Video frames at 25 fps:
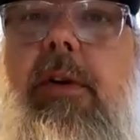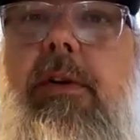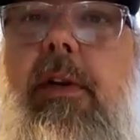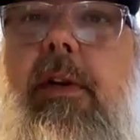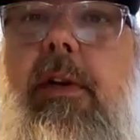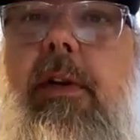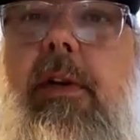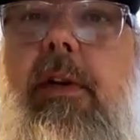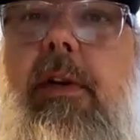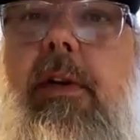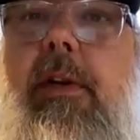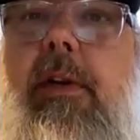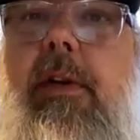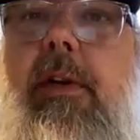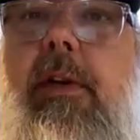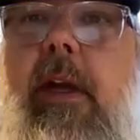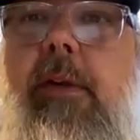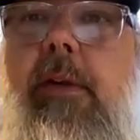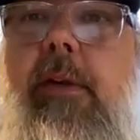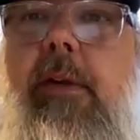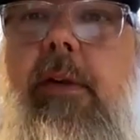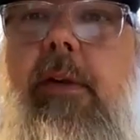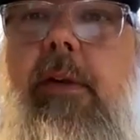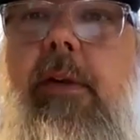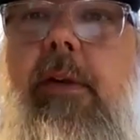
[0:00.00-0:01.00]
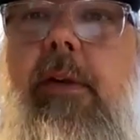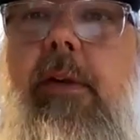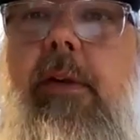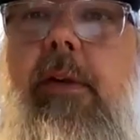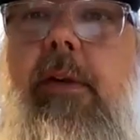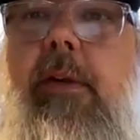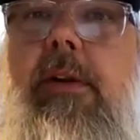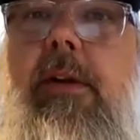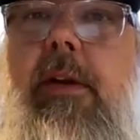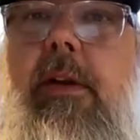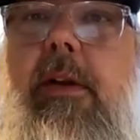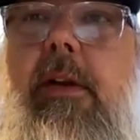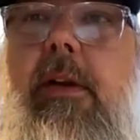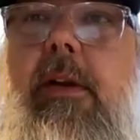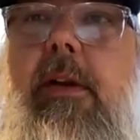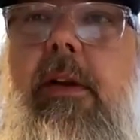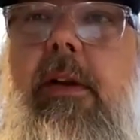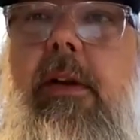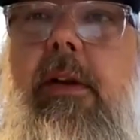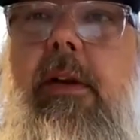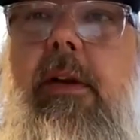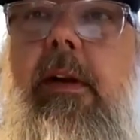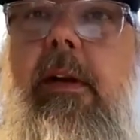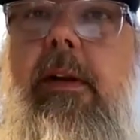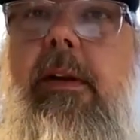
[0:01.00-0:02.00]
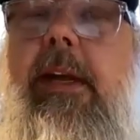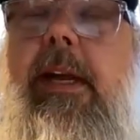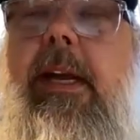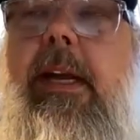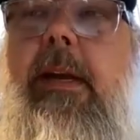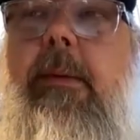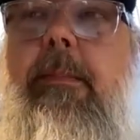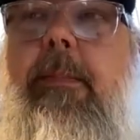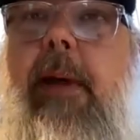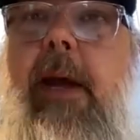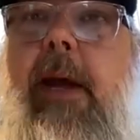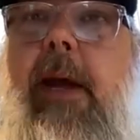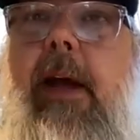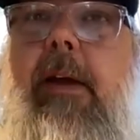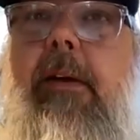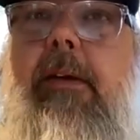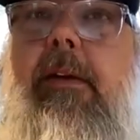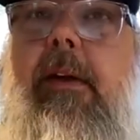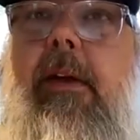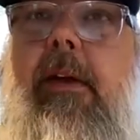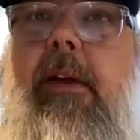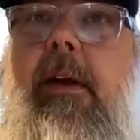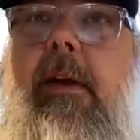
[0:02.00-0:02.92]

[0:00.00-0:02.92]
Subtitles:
And as we started to think about